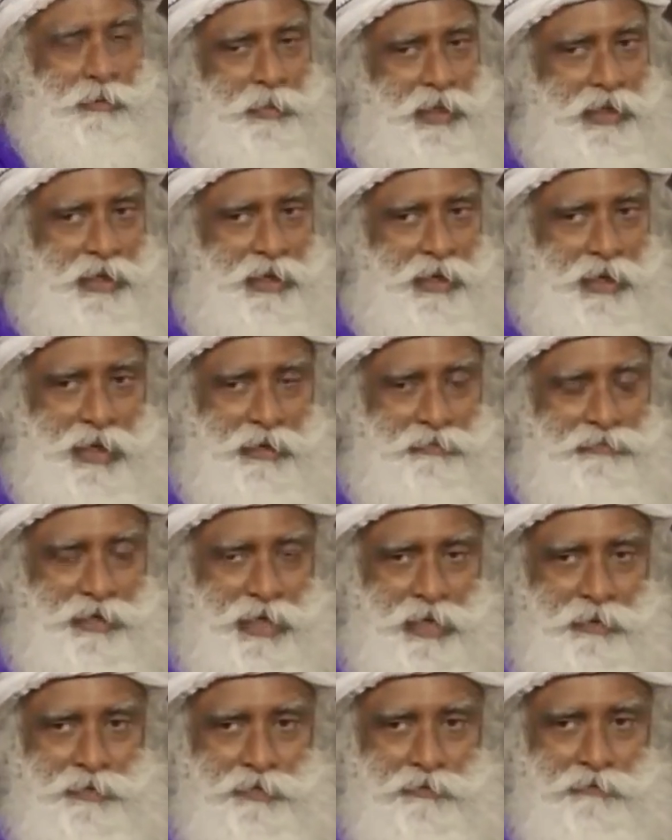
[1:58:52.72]
many
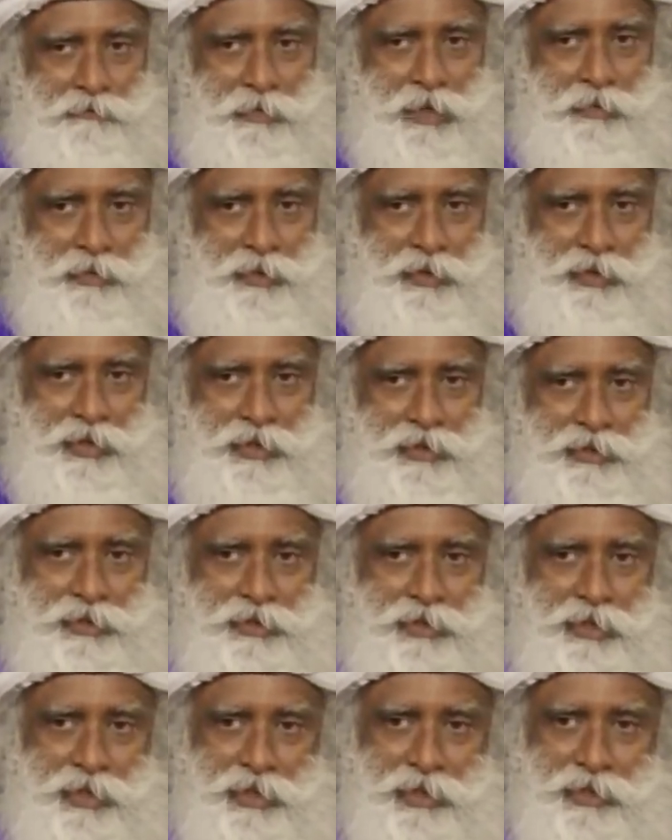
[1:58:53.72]
lifetimes of memory and
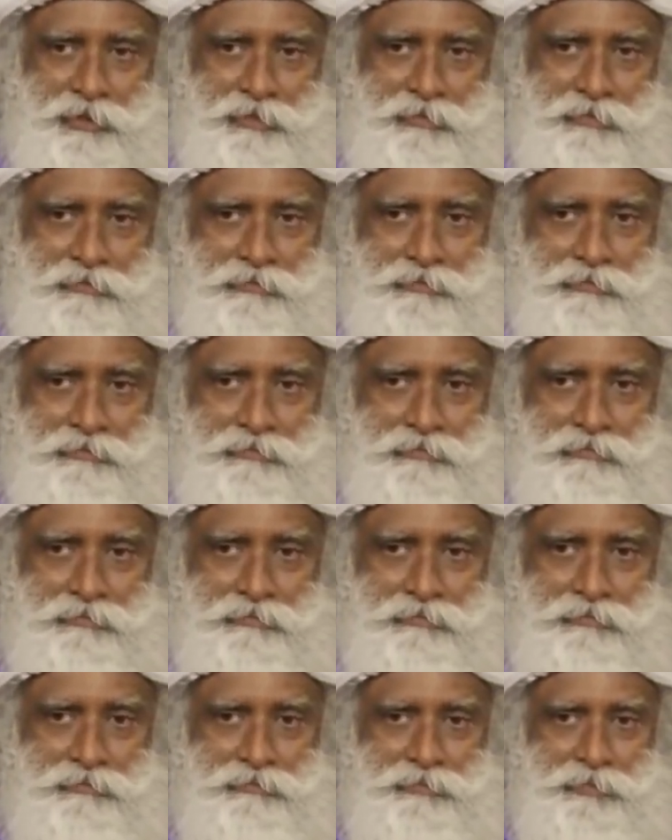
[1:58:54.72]
still
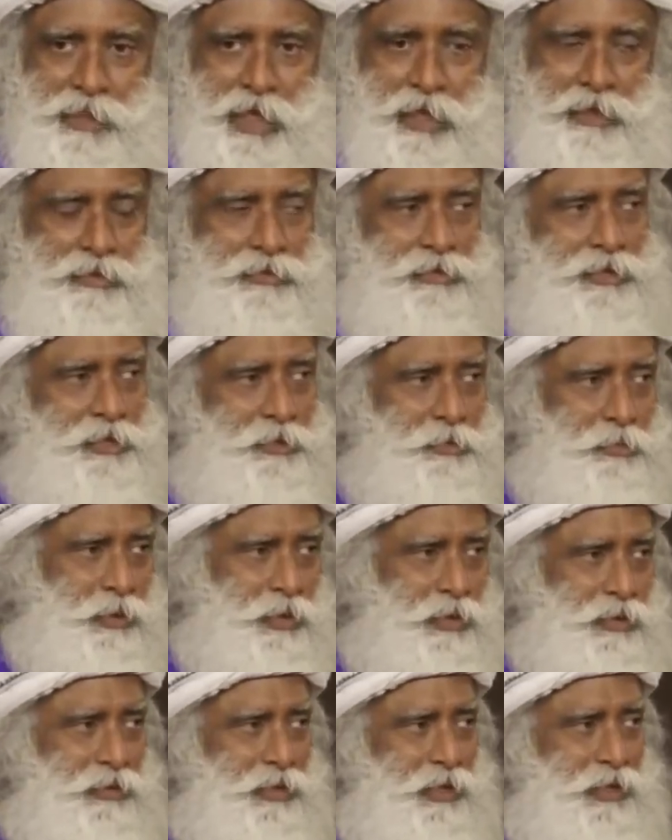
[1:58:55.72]
not respond or